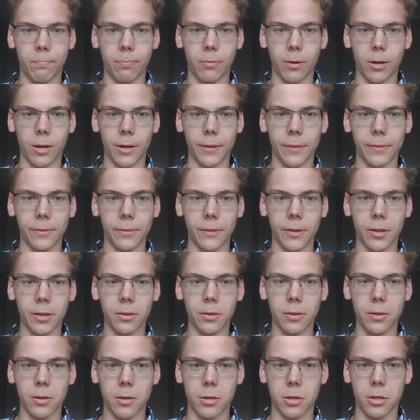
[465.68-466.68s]
but
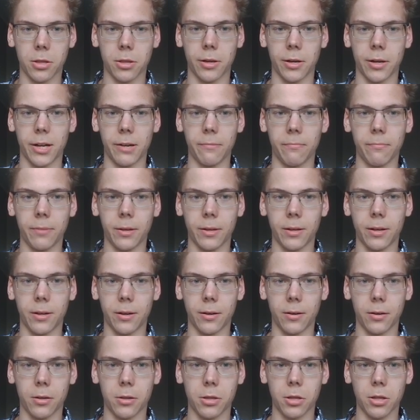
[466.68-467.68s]
not this time,
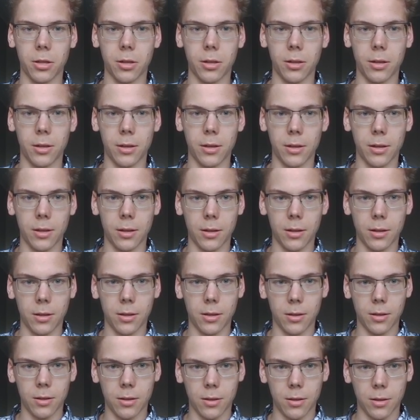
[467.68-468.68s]
because
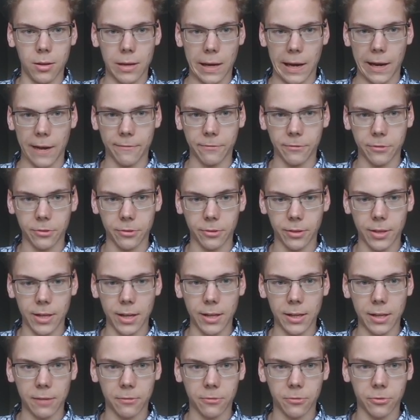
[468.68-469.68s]
after
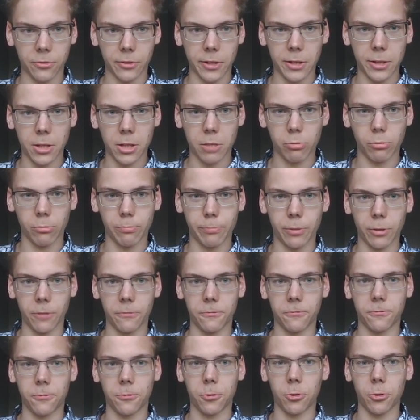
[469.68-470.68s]
king f3 this will be a
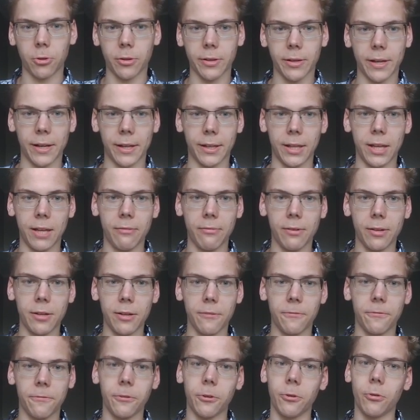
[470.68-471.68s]
fork, and even
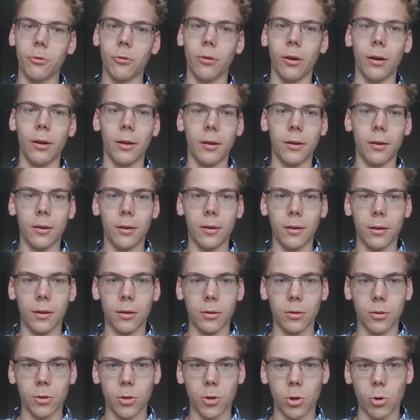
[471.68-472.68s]
if you
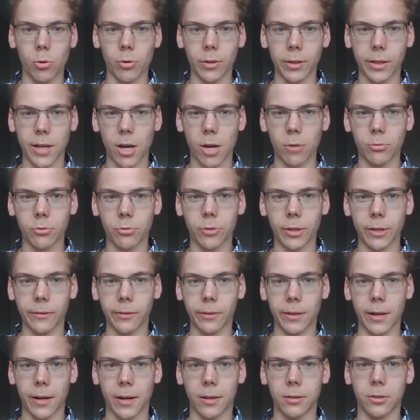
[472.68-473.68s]
go and
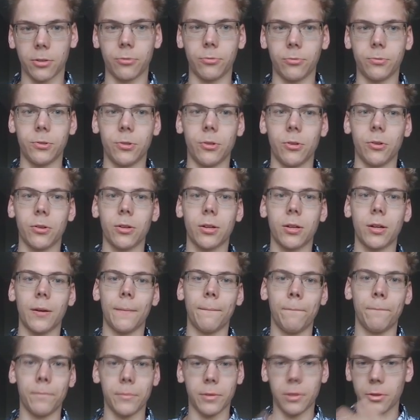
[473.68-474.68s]
counterattack the rook,
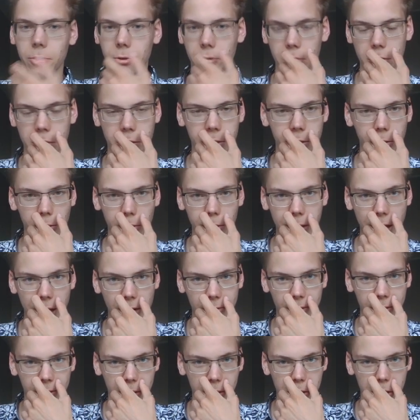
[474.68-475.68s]
you're still
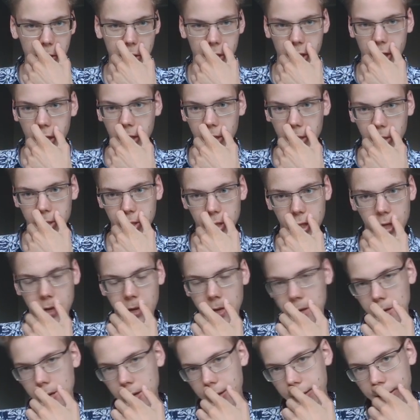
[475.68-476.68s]
down an exchange.
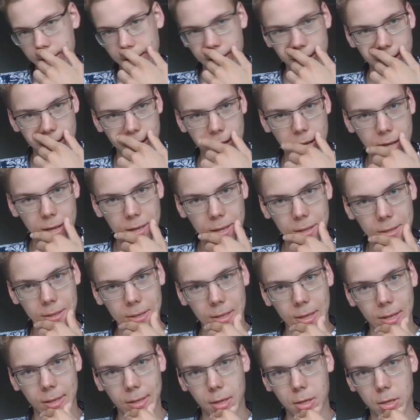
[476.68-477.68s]

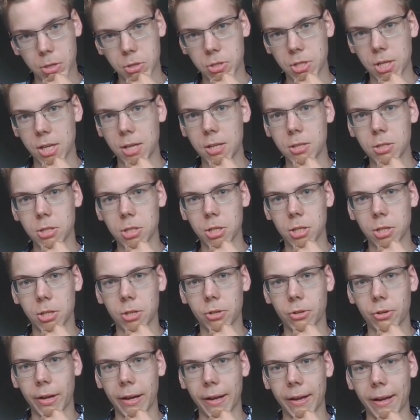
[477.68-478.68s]
And an exchange
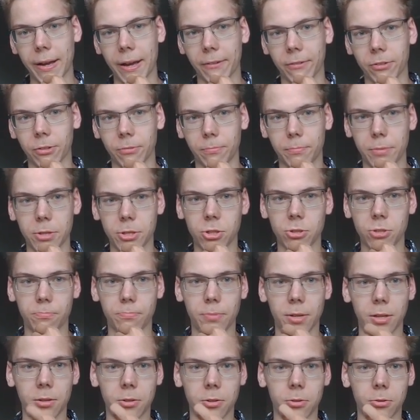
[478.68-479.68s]
here after bishop
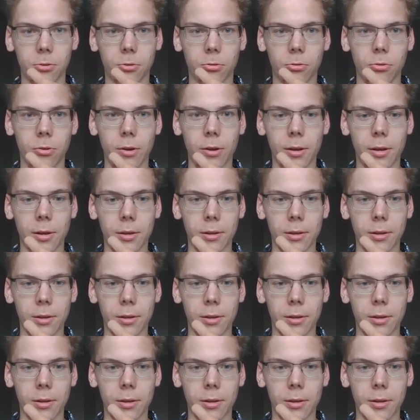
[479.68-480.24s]
b2,